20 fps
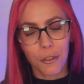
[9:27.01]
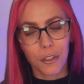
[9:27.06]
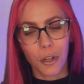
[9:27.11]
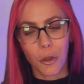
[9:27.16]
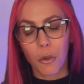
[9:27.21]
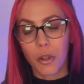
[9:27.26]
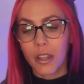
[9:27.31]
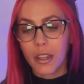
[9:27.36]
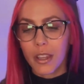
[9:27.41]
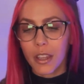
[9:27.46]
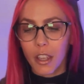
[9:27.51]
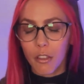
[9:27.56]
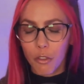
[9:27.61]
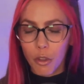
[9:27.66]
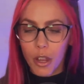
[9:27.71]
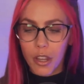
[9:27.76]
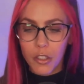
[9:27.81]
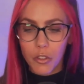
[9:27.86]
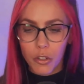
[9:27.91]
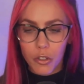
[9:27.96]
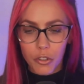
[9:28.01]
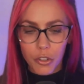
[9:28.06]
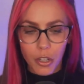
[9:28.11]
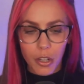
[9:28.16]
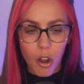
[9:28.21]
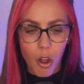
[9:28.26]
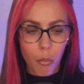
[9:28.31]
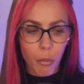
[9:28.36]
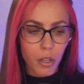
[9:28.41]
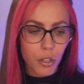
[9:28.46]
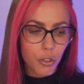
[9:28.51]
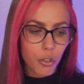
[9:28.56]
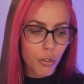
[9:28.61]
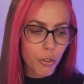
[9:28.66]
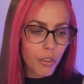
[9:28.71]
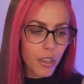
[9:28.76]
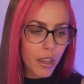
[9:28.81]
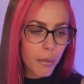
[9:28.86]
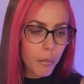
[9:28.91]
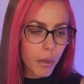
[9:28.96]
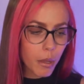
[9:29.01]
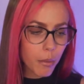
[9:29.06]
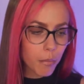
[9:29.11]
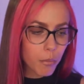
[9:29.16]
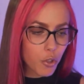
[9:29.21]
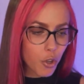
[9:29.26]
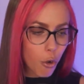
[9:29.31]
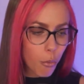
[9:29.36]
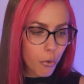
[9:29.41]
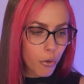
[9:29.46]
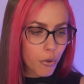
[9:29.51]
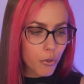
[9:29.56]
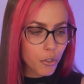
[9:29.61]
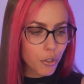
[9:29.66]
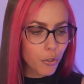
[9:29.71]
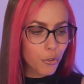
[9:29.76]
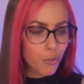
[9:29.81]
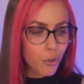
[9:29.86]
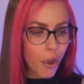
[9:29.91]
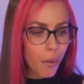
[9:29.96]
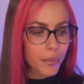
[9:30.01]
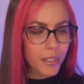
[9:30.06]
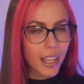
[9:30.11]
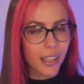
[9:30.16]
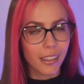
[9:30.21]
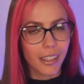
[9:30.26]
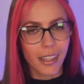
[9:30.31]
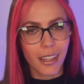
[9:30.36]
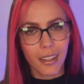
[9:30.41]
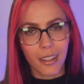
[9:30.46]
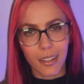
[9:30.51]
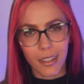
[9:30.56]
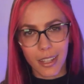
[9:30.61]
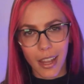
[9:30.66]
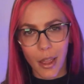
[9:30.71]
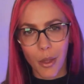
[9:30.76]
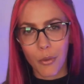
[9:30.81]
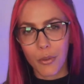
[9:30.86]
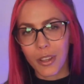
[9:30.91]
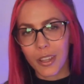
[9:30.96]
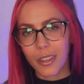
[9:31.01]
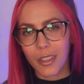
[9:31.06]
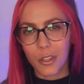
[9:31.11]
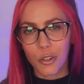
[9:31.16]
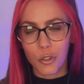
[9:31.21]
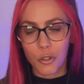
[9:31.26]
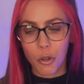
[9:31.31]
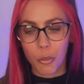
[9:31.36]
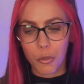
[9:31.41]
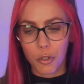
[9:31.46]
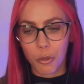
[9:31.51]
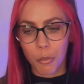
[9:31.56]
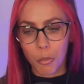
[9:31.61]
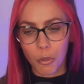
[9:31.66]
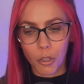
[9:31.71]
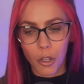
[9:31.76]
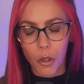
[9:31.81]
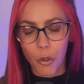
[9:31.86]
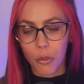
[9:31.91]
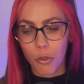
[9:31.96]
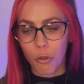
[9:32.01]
So if you guys are interested, I'll make sure that my show producer drops that link down in the description below.